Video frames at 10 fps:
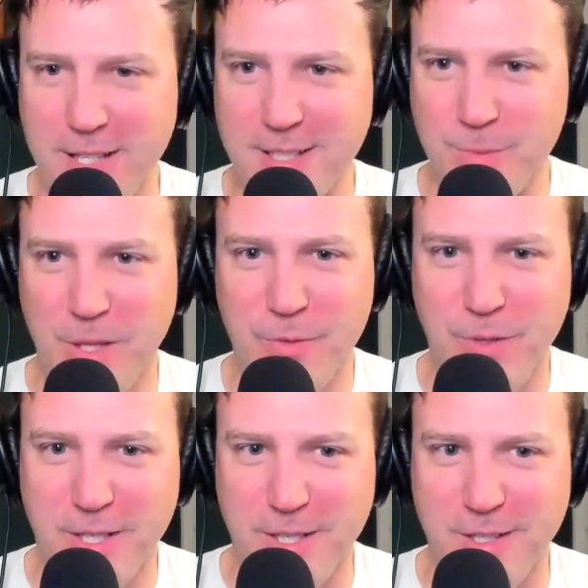this
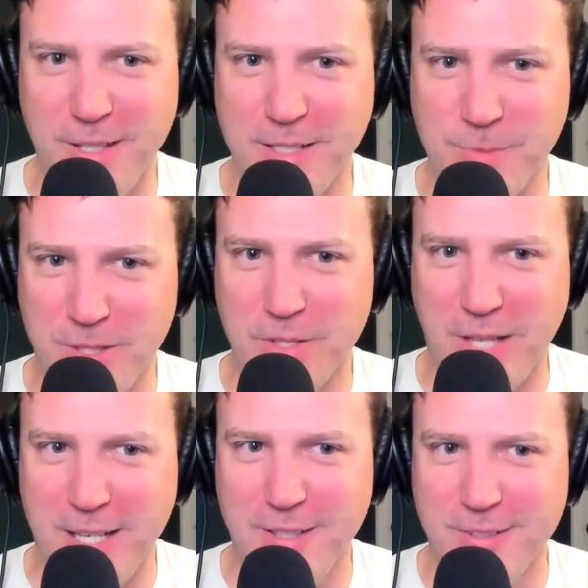motherfucker like as much as
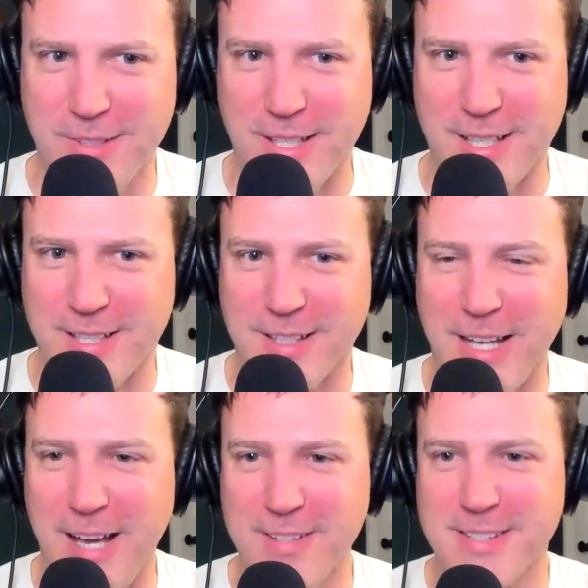I do? Like
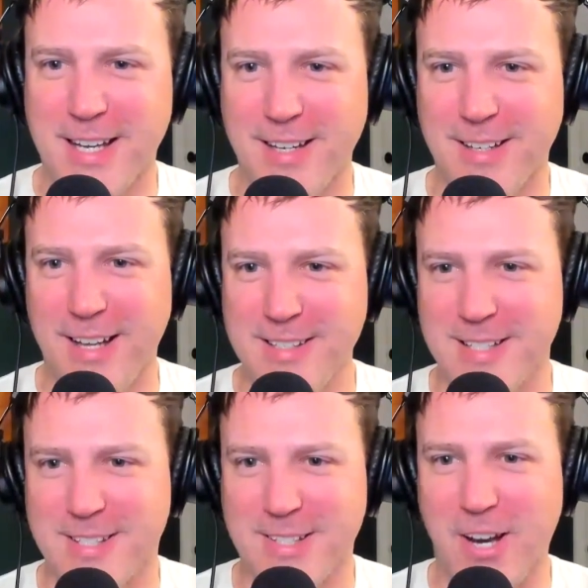how does that
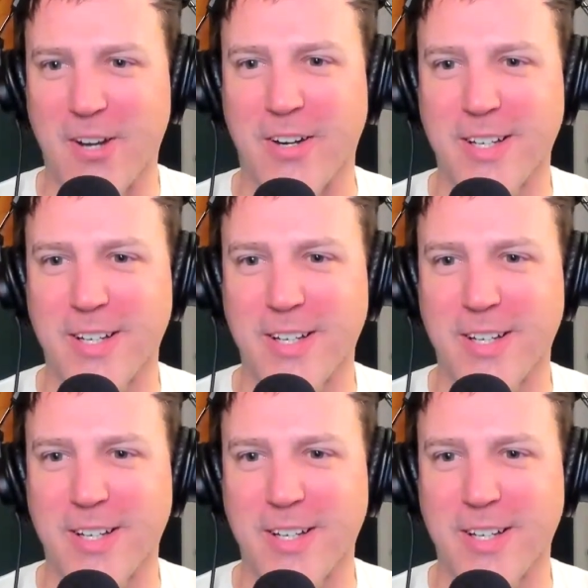start?